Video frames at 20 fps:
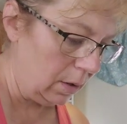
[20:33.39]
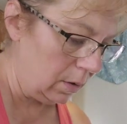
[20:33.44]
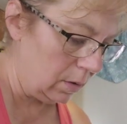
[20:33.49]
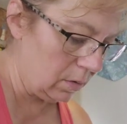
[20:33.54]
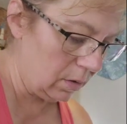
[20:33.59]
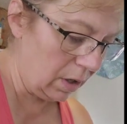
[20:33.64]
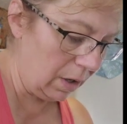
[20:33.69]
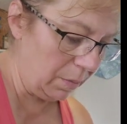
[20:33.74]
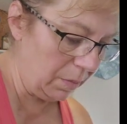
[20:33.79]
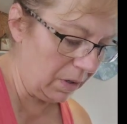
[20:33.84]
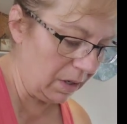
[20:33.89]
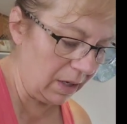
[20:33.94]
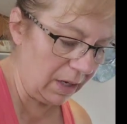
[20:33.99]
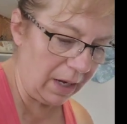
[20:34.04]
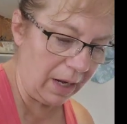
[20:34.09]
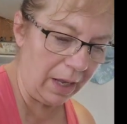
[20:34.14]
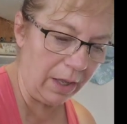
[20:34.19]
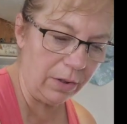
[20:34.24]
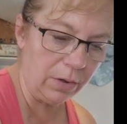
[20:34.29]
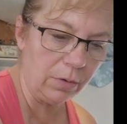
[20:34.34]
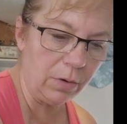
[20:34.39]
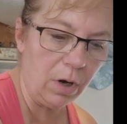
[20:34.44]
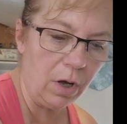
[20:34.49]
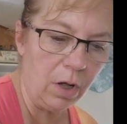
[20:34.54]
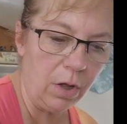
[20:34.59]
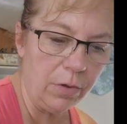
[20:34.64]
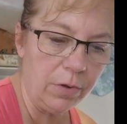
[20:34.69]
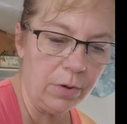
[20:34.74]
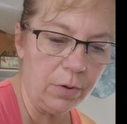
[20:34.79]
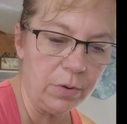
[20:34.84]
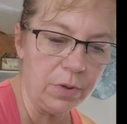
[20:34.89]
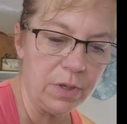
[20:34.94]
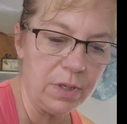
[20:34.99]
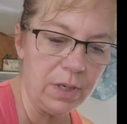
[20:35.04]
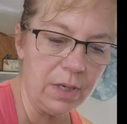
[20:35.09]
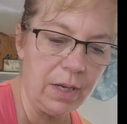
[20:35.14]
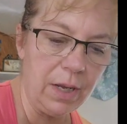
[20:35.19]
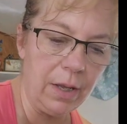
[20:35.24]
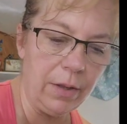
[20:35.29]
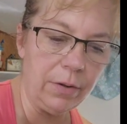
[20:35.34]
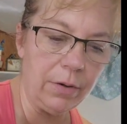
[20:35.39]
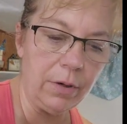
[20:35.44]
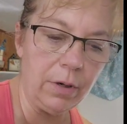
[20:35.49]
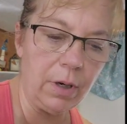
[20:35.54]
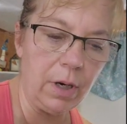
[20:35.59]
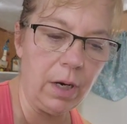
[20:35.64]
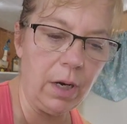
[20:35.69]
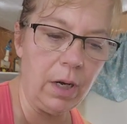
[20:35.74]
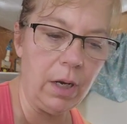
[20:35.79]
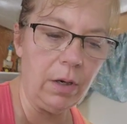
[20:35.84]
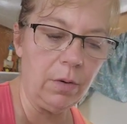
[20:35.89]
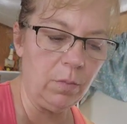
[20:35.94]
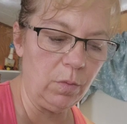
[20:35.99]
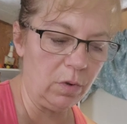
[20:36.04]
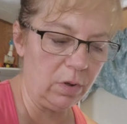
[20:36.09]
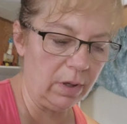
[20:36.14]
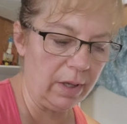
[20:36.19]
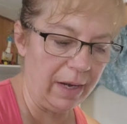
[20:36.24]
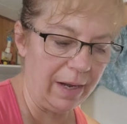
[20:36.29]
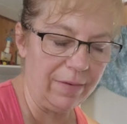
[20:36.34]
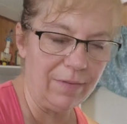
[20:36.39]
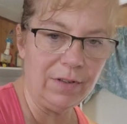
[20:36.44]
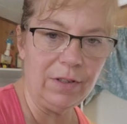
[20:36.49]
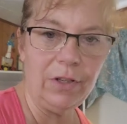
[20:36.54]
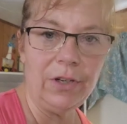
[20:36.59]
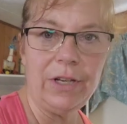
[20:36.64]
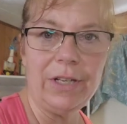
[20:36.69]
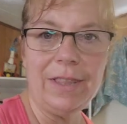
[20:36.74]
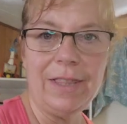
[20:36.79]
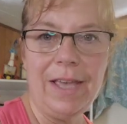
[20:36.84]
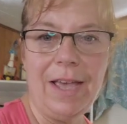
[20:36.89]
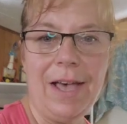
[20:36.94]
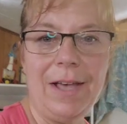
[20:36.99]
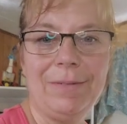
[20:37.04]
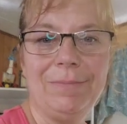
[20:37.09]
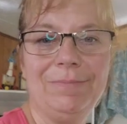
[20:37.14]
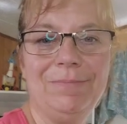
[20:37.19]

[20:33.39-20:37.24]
So I'm going to gather all those together and we'll have a look at that.